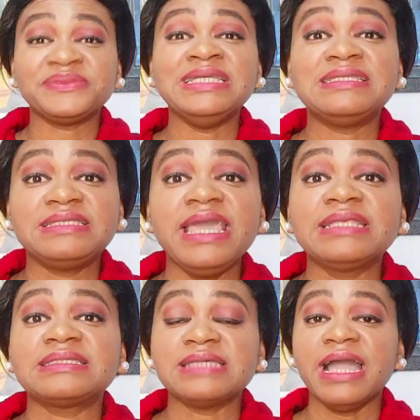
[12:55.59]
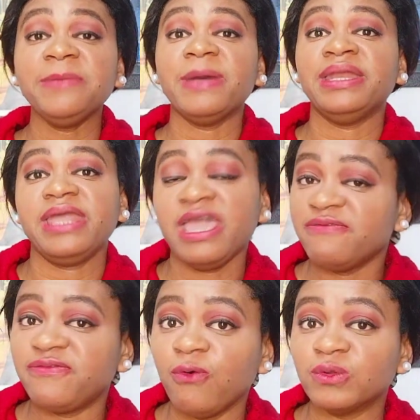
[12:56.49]
it takes time and
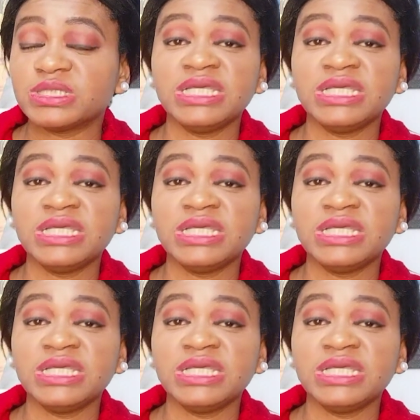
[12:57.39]
effort.